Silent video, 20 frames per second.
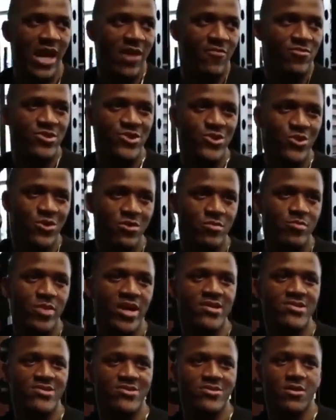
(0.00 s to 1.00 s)
having a strong
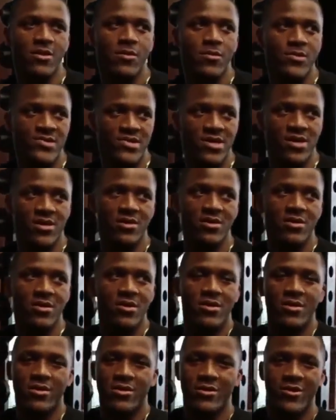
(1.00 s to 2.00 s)
base, was
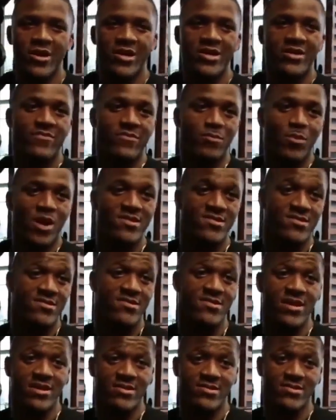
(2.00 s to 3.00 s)
credited for my
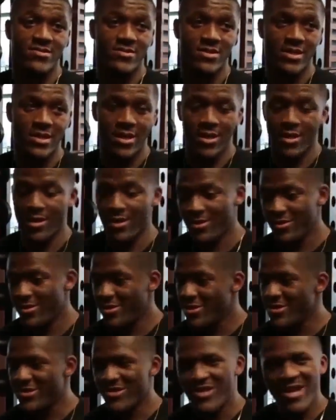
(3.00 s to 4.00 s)
success. And
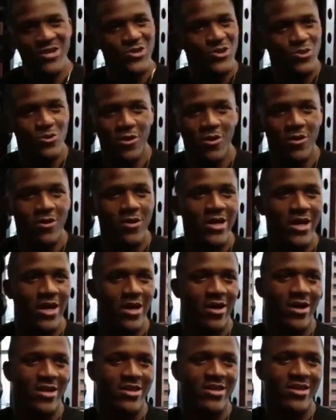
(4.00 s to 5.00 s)
stay strong.
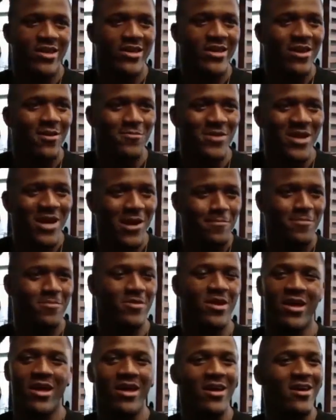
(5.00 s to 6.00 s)
I think it kept me
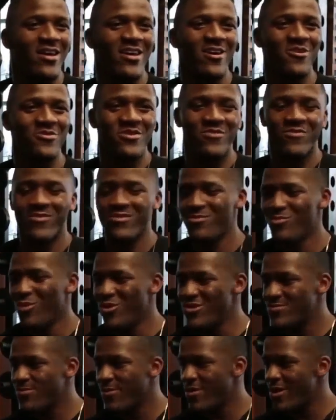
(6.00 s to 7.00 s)
healthy for the
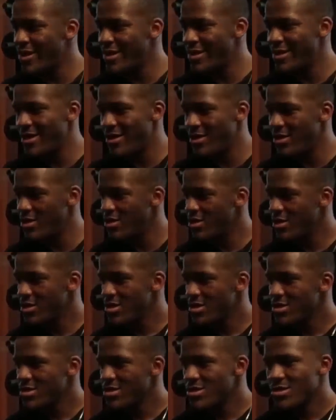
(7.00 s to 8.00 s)
most part, and
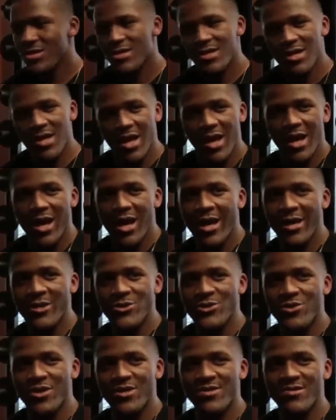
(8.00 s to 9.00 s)
I
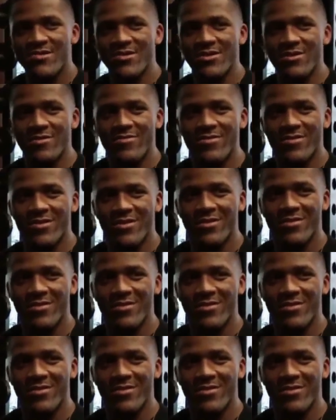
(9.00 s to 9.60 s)
enjoy this lift.